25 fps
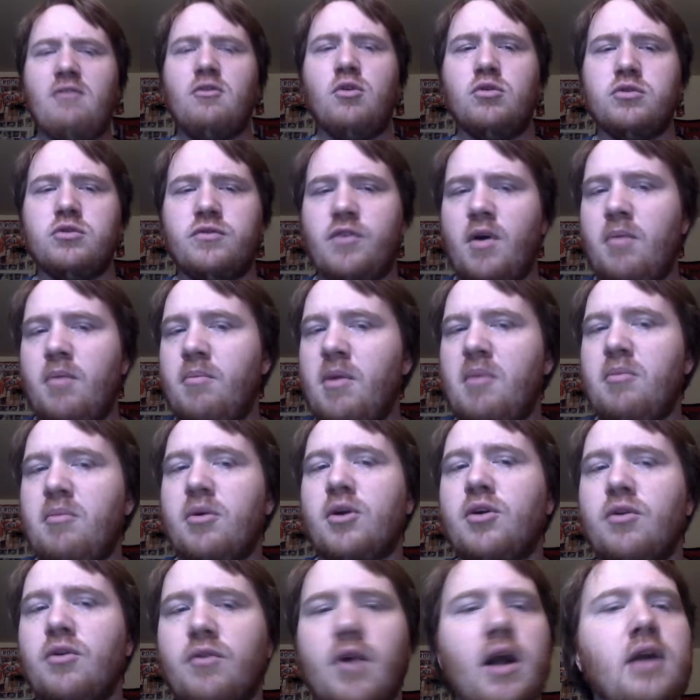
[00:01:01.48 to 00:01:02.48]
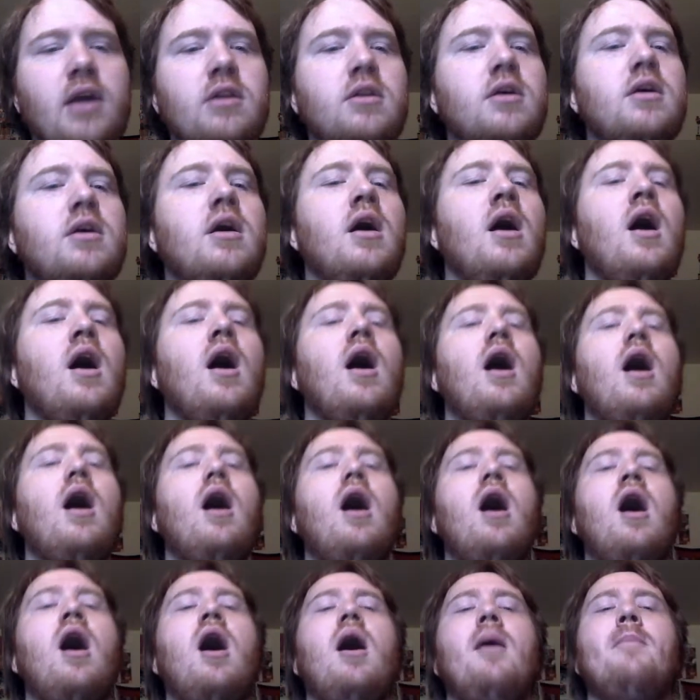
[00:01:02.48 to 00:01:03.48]
goals, if I remember correctly.
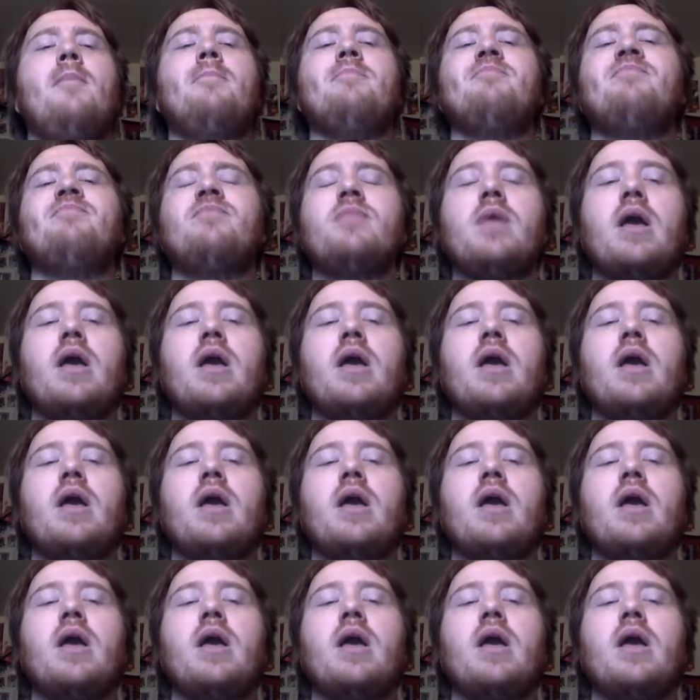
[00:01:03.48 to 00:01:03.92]
Um,